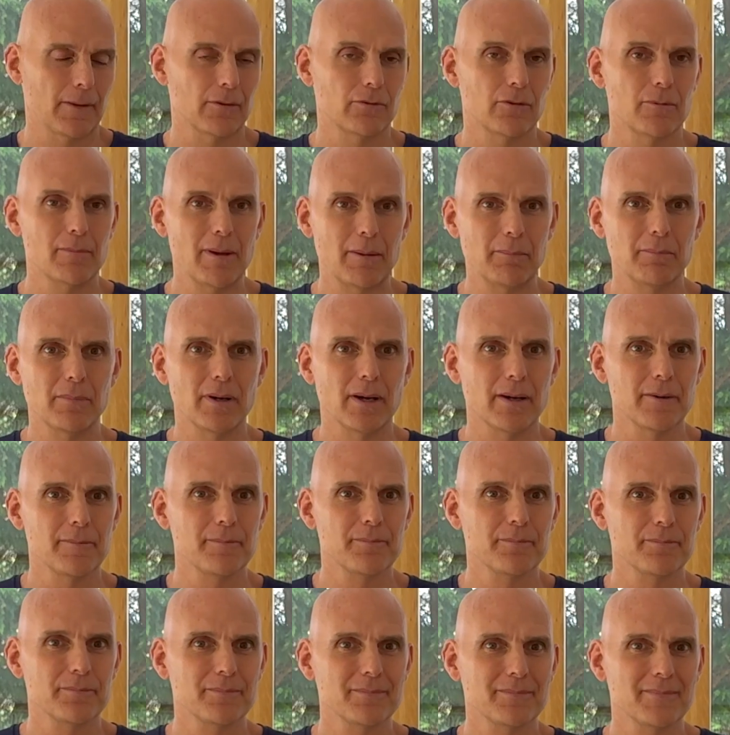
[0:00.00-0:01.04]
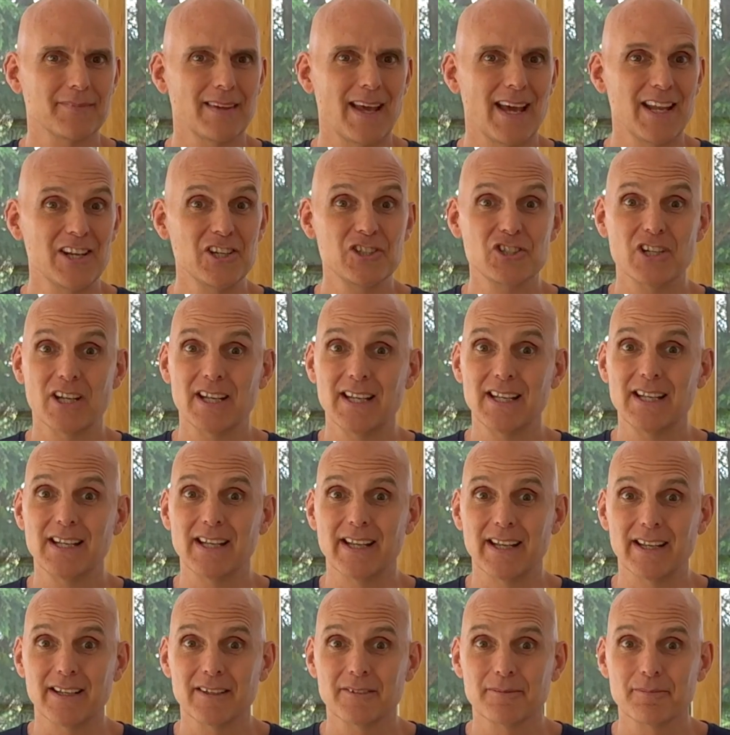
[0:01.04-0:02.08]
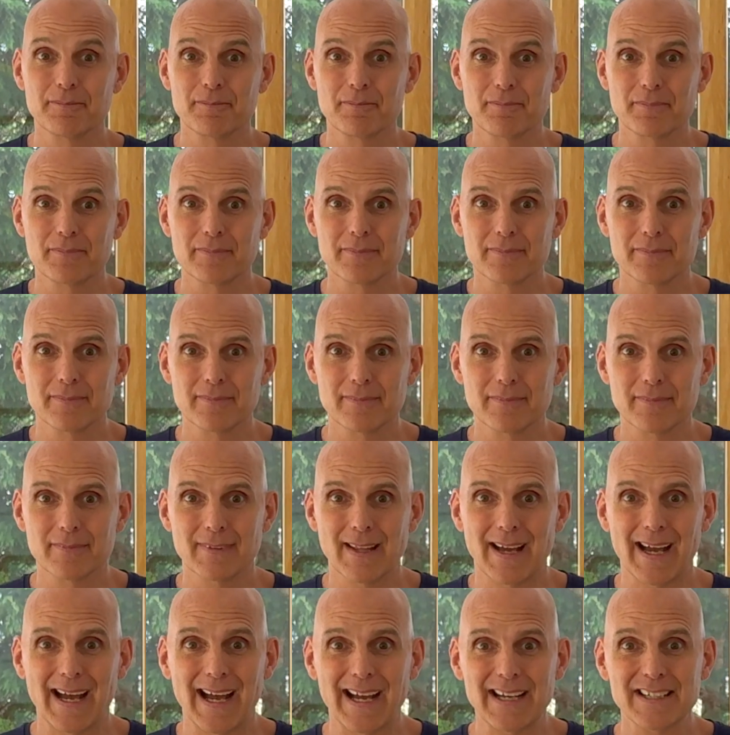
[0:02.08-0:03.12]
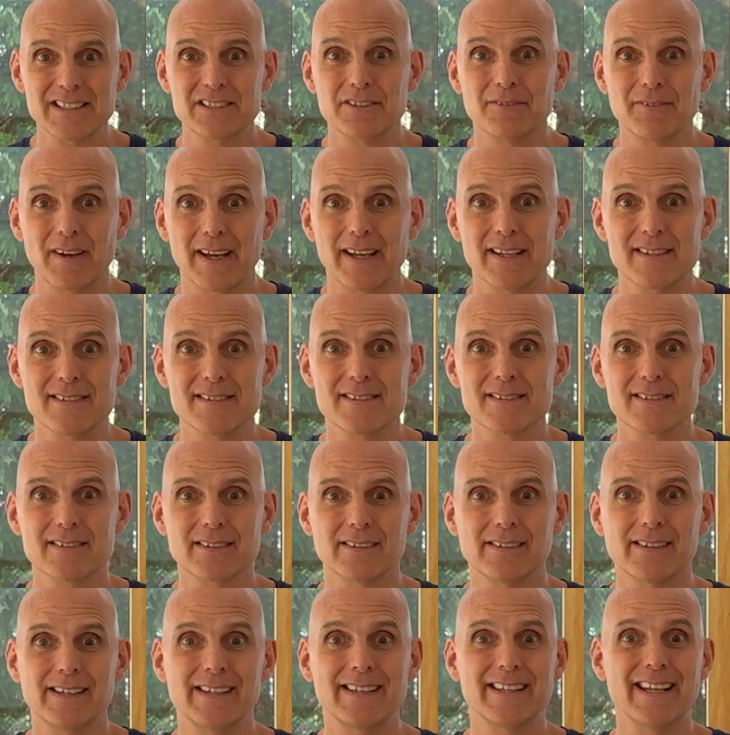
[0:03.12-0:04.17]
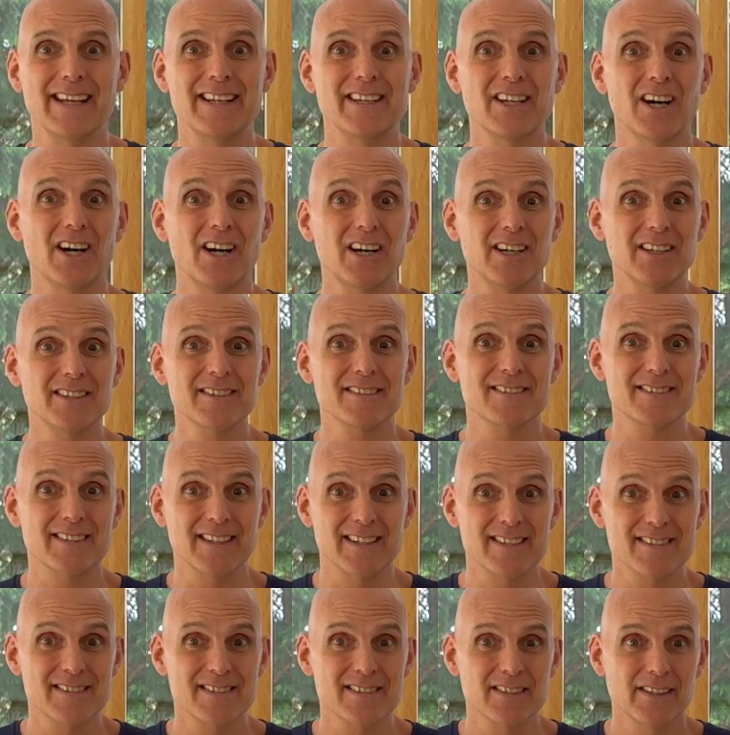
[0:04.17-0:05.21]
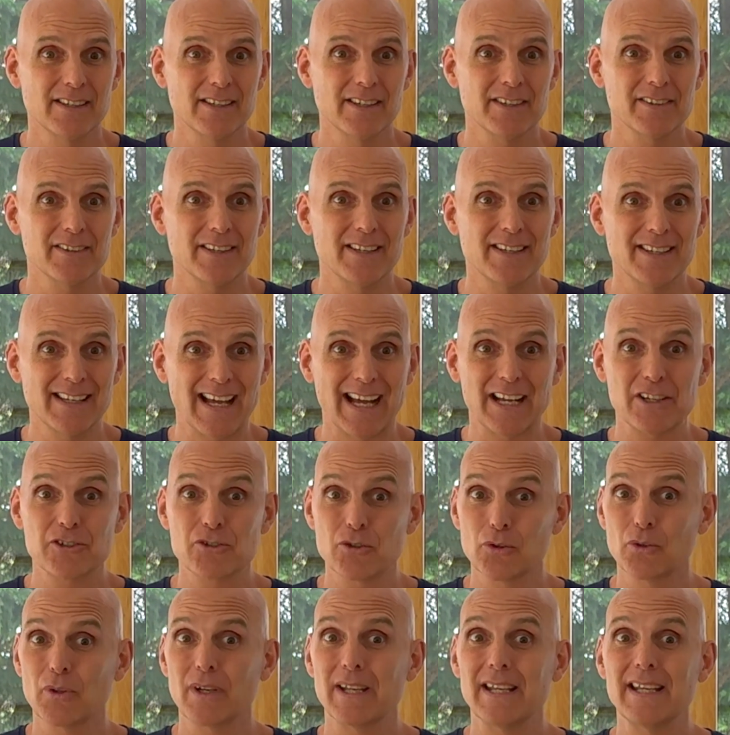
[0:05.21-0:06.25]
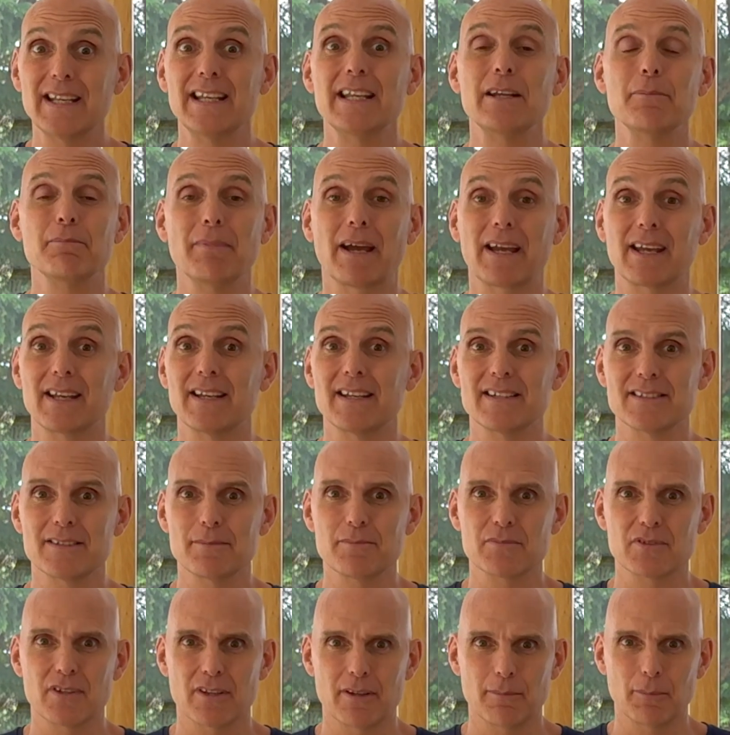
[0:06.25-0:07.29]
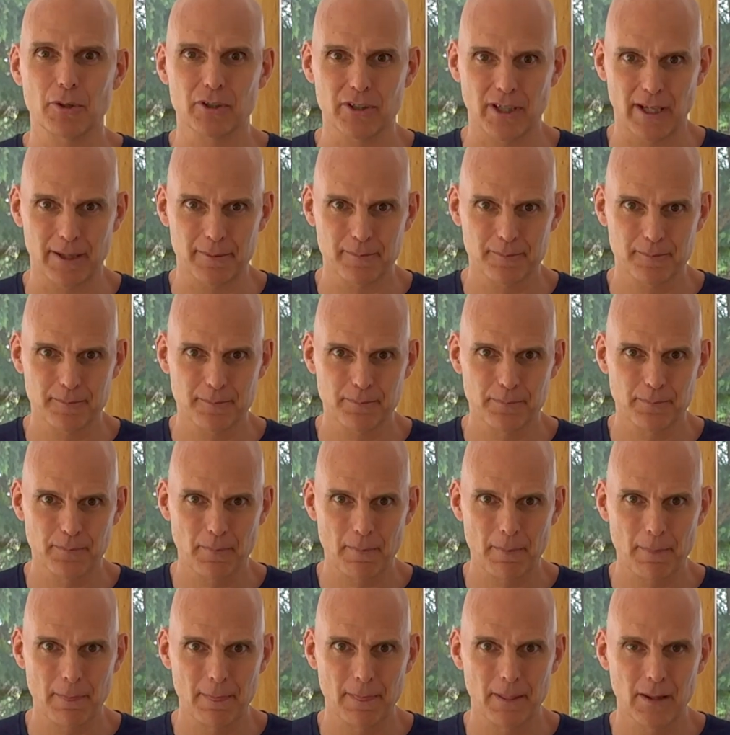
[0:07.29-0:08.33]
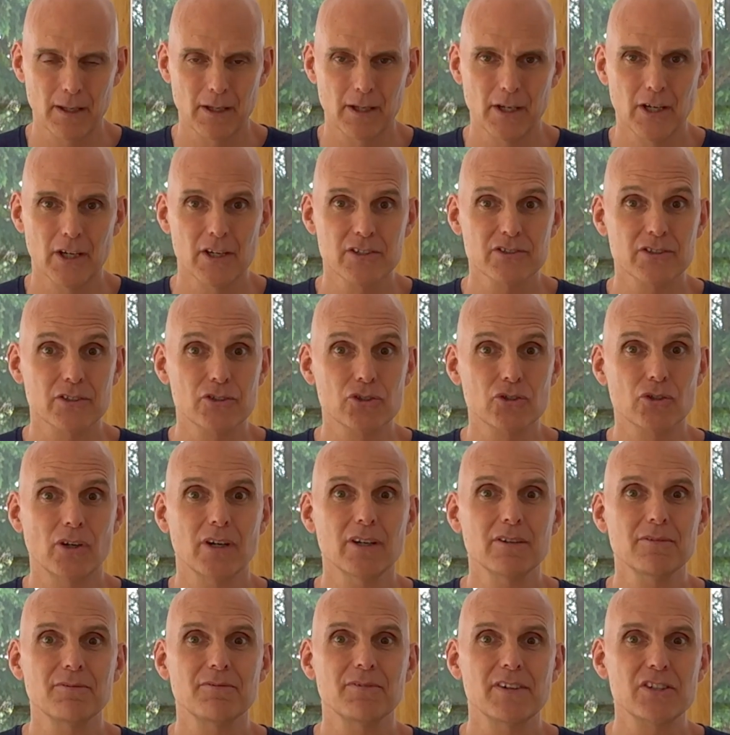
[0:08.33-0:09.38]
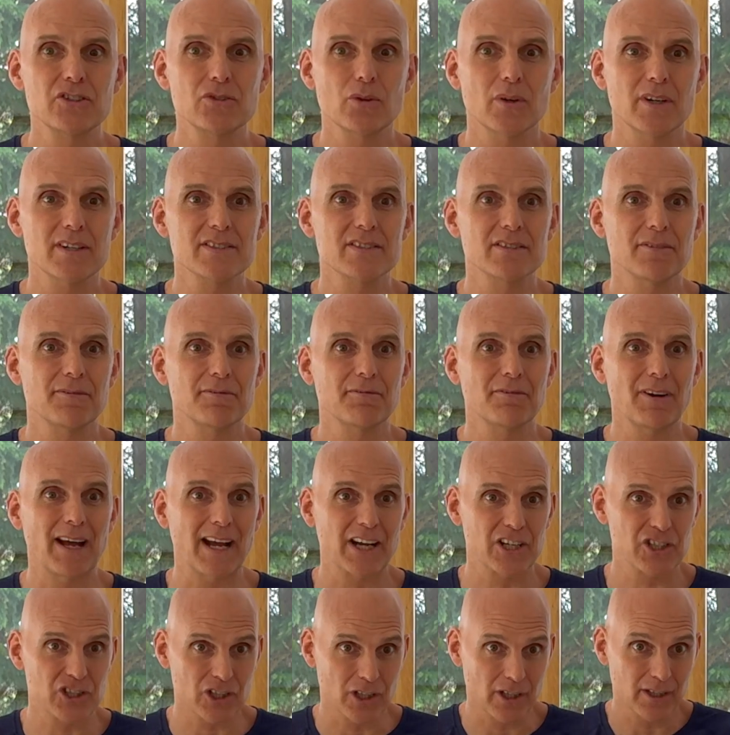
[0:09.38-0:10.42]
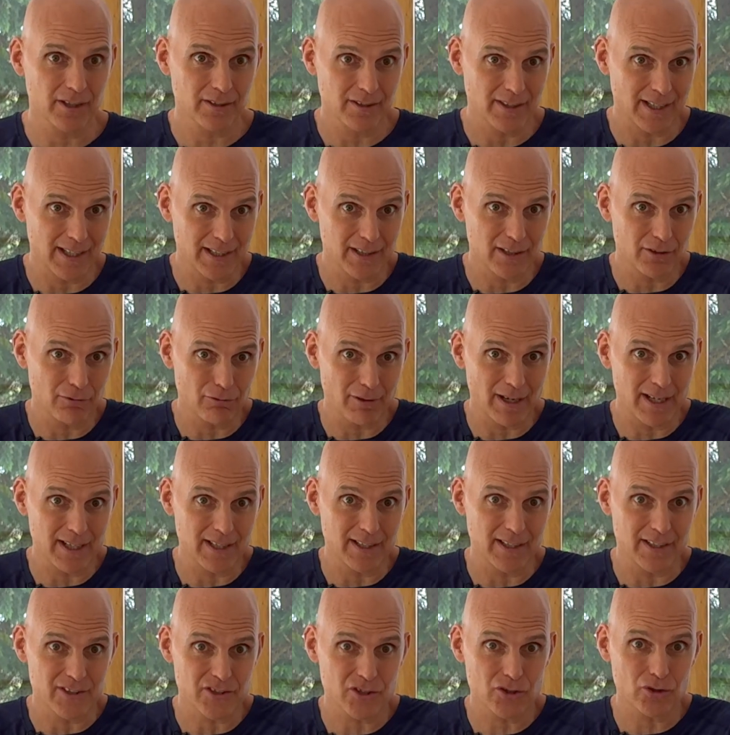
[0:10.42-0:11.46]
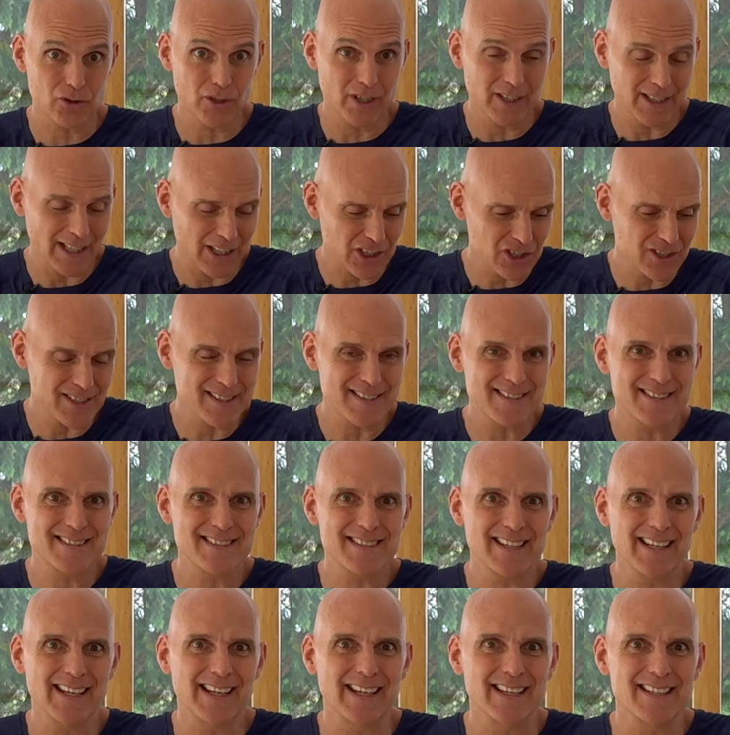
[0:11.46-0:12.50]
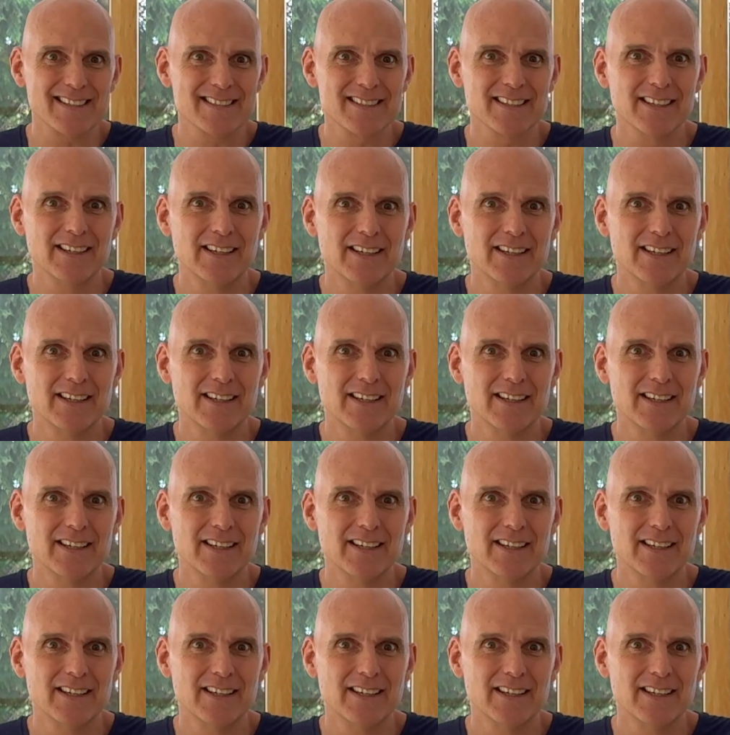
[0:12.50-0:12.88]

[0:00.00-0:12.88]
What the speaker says: Remember, energy healing activates and enhances the natural healing mechanisms of the body. So try and visualize the fracture in the radius. Try and actually see it.